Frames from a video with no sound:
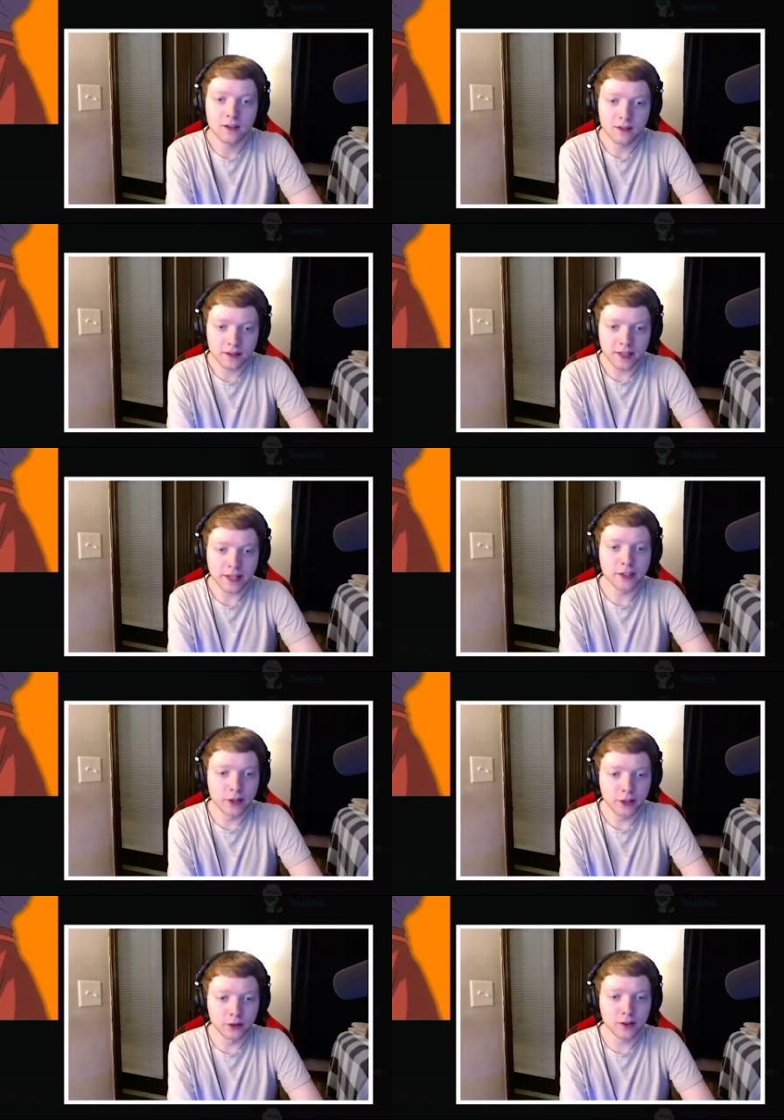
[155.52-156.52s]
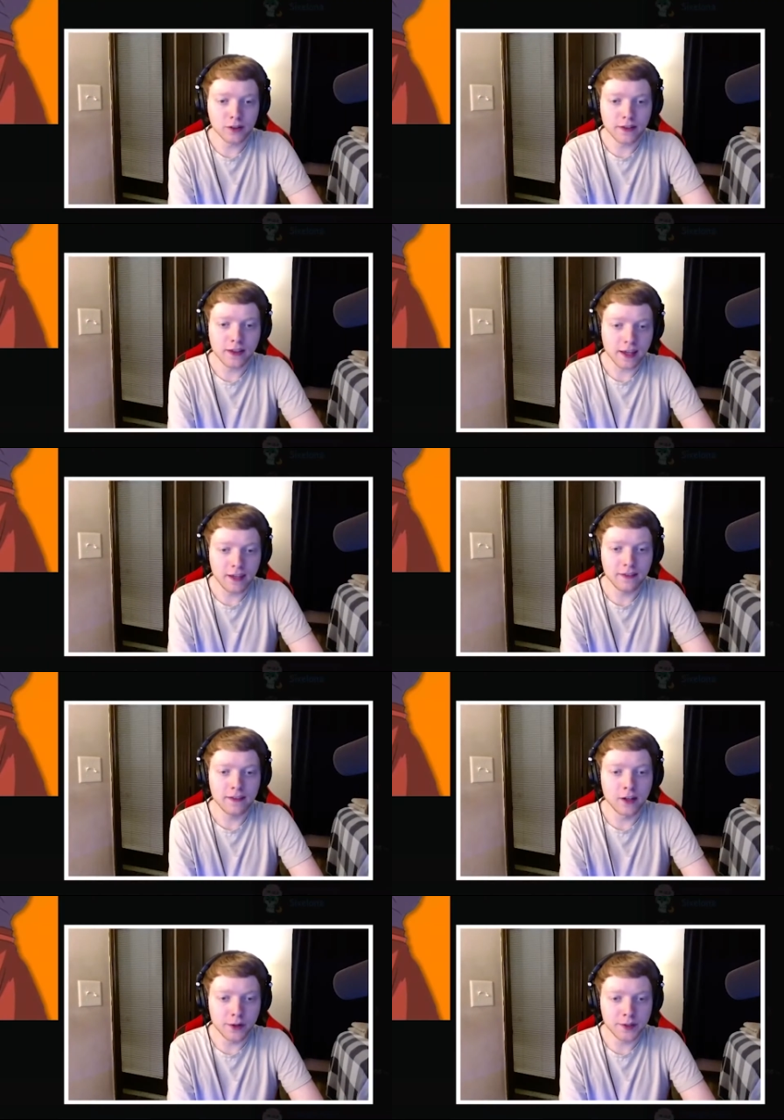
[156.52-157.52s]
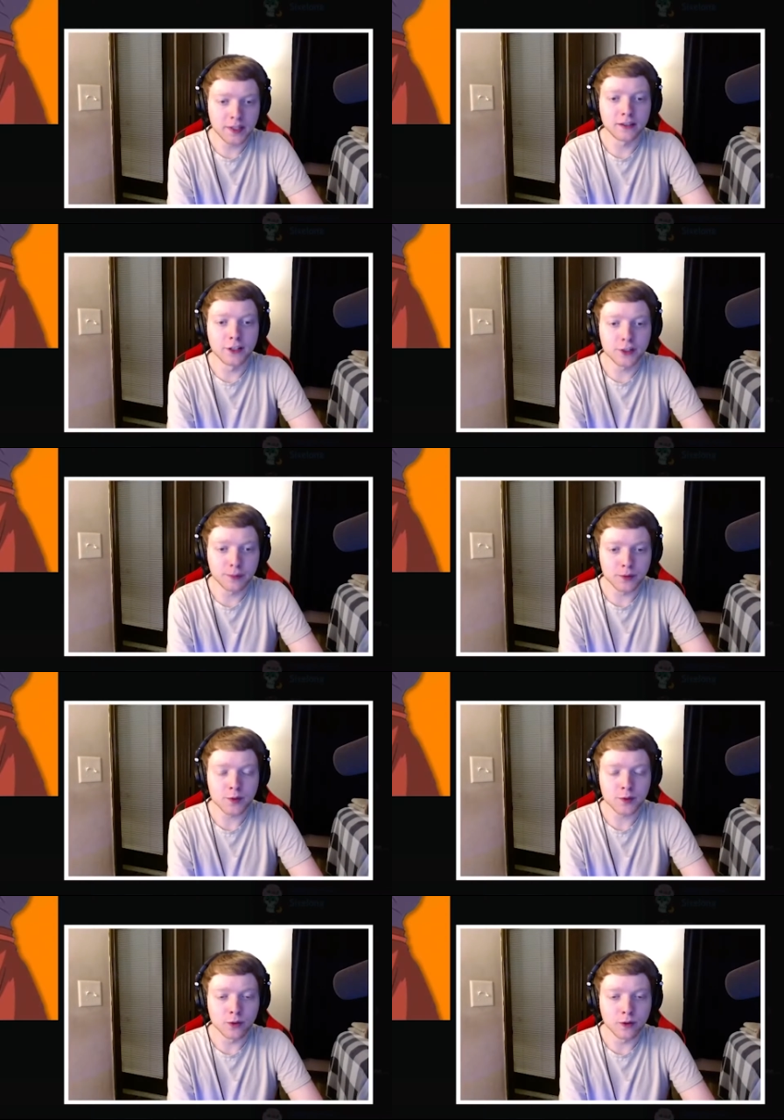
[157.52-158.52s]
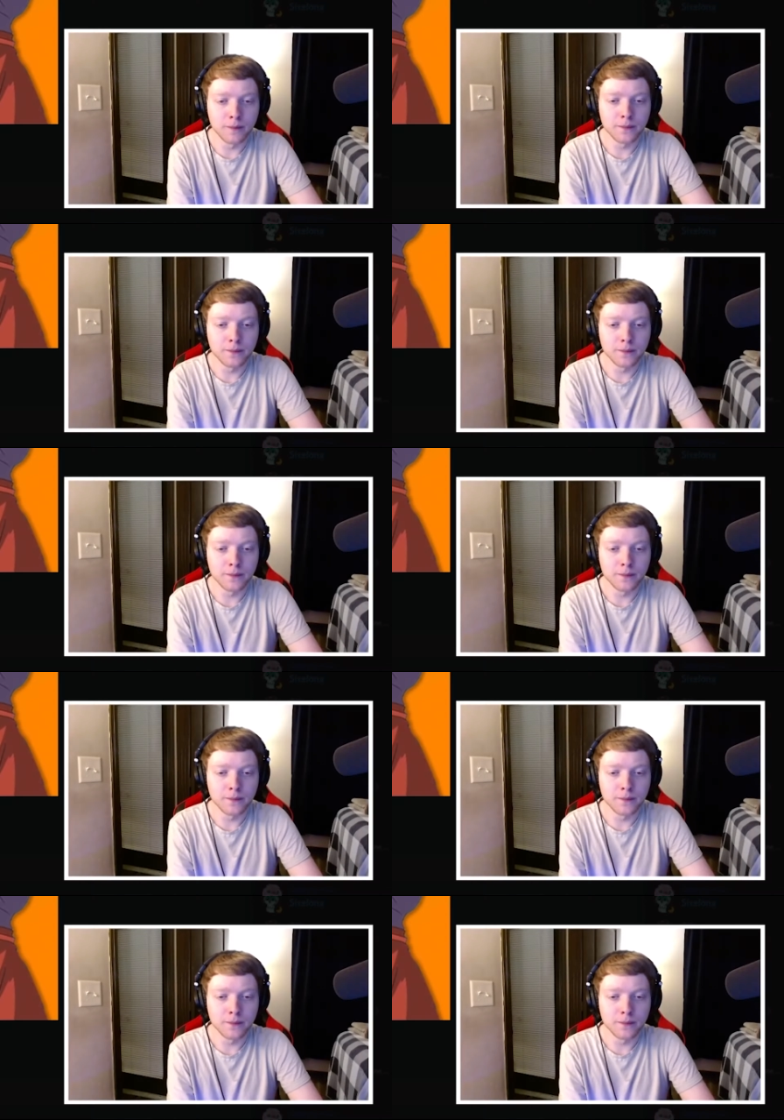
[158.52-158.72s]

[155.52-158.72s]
Techno, you look like that kid that always had Lunchables in school.